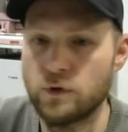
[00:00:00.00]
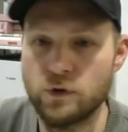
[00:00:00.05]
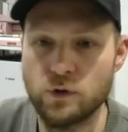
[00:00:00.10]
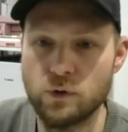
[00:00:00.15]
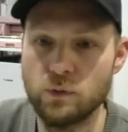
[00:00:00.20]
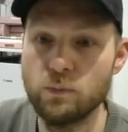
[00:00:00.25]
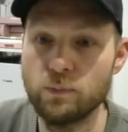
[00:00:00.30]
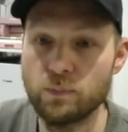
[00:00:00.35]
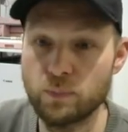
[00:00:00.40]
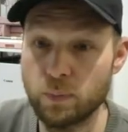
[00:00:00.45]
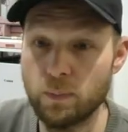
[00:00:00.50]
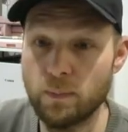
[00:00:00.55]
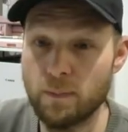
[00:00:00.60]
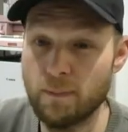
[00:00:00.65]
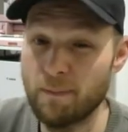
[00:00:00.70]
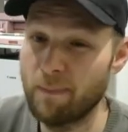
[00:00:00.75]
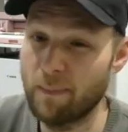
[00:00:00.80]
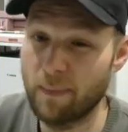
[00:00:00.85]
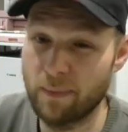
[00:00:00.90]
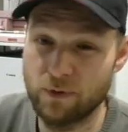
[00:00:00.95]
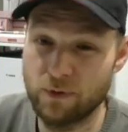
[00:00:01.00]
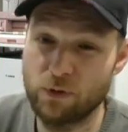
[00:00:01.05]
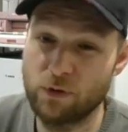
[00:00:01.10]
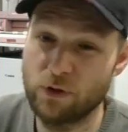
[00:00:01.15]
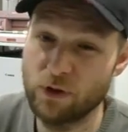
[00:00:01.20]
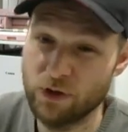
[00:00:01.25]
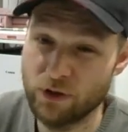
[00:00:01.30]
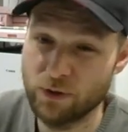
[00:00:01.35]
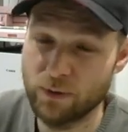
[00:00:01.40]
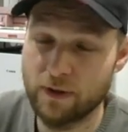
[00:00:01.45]
You
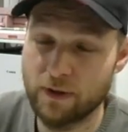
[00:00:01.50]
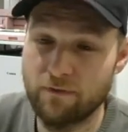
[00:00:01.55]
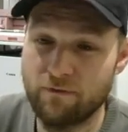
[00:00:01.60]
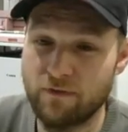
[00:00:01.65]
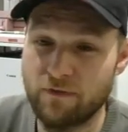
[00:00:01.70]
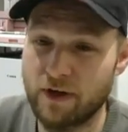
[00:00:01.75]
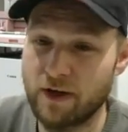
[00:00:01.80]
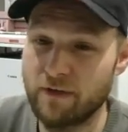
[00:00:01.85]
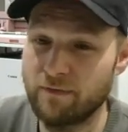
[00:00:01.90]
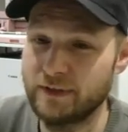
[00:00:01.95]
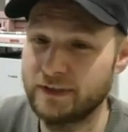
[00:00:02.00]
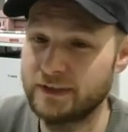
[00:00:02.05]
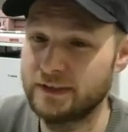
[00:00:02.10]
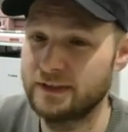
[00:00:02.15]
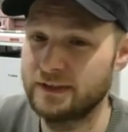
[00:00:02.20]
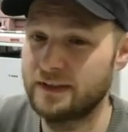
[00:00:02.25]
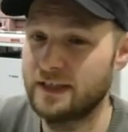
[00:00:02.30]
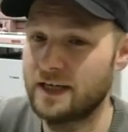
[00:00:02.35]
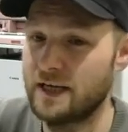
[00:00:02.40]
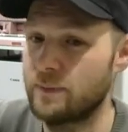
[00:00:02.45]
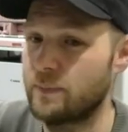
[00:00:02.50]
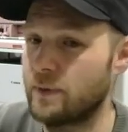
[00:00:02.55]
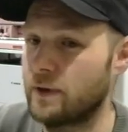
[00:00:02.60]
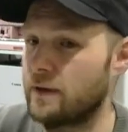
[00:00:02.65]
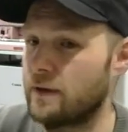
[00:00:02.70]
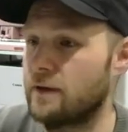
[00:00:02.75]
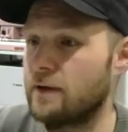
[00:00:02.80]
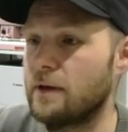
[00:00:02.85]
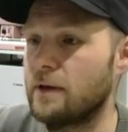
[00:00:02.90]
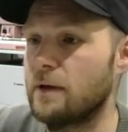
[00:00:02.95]
could do it at 5 listings a day,
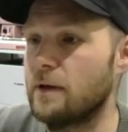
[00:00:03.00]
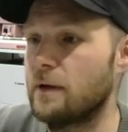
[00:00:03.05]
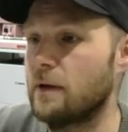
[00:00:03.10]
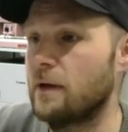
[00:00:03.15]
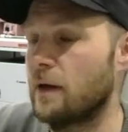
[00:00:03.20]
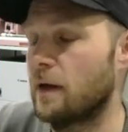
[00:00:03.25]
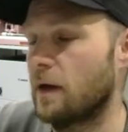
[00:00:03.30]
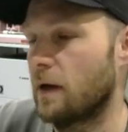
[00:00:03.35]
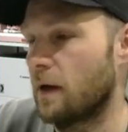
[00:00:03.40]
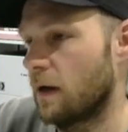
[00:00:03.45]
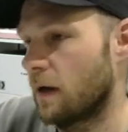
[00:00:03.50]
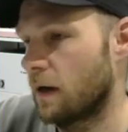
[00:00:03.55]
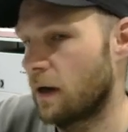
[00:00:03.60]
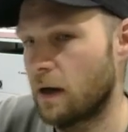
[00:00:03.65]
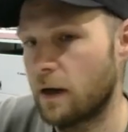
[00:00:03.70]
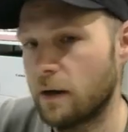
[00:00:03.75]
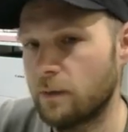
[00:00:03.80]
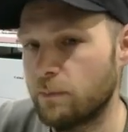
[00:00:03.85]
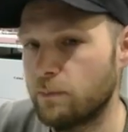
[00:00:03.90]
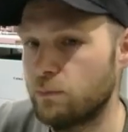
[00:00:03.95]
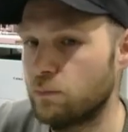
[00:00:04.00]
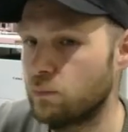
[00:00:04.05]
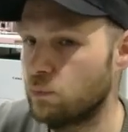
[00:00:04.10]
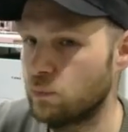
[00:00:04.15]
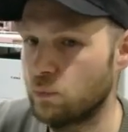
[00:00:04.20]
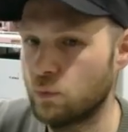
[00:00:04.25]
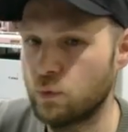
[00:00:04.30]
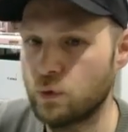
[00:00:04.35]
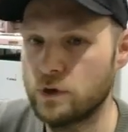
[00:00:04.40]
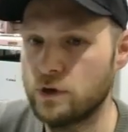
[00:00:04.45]
but I
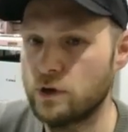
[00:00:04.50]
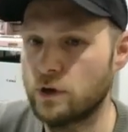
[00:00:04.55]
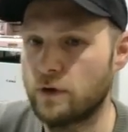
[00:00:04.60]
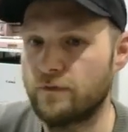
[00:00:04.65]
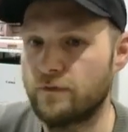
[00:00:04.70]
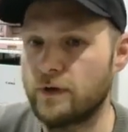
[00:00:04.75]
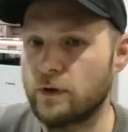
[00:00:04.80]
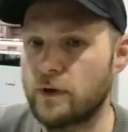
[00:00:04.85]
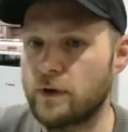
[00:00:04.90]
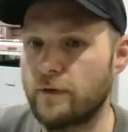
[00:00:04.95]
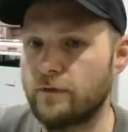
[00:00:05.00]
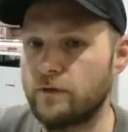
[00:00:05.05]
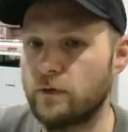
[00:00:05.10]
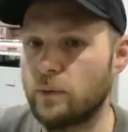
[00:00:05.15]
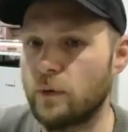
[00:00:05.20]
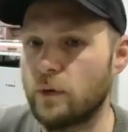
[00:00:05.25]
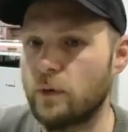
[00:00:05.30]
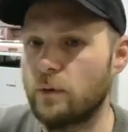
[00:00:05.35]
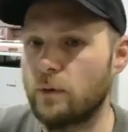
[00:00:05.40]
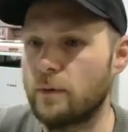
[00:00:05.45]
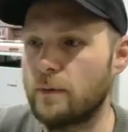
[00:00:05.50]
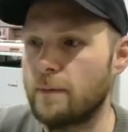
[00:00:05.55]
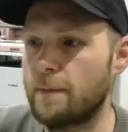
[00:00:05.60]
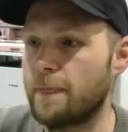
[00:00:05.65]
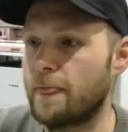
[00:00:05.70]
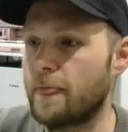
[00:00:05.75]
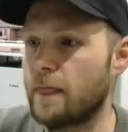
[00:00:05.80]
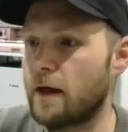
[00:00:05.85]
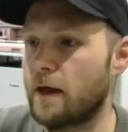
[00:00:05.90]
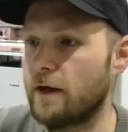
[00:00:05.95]
would not feel comfortable
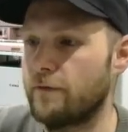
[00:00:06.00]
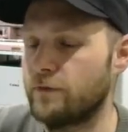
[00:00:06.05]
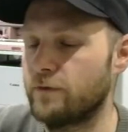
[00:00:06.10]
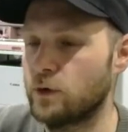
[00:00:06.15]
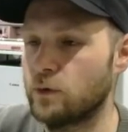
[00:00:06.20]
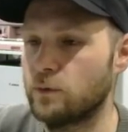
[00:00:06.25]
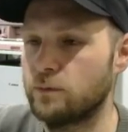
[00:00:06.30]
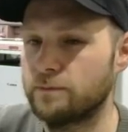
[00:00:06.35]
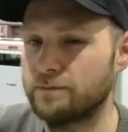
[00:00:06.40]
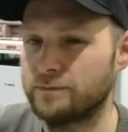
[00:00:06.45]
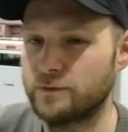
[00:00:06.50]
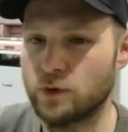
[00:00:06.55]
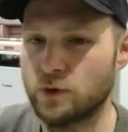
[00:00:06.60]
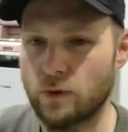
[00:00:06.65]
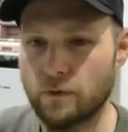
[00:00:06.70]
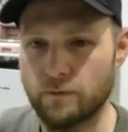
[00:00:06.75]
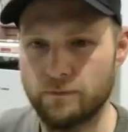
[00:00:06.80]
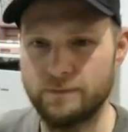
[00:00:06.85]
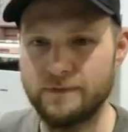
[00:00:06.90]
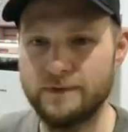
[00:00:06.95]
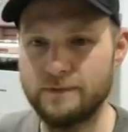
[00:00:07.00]
of you sort of